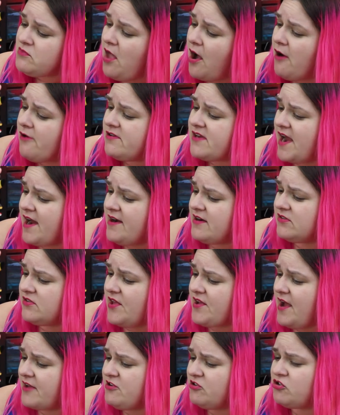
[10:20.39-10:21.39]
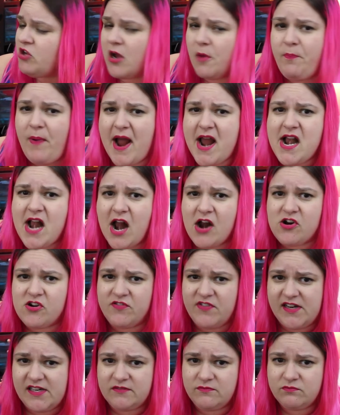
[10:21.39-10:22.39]
No, Karyn, like I just took a bite out of
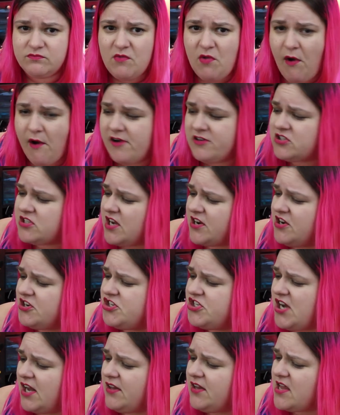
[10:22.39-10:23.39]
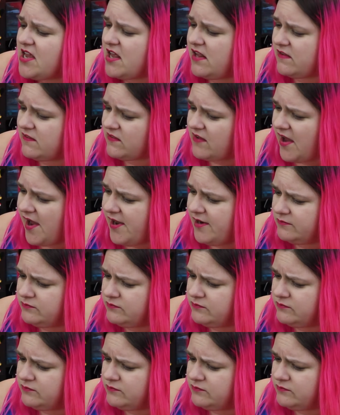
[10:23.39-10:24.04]
it. It's got a jelly inside.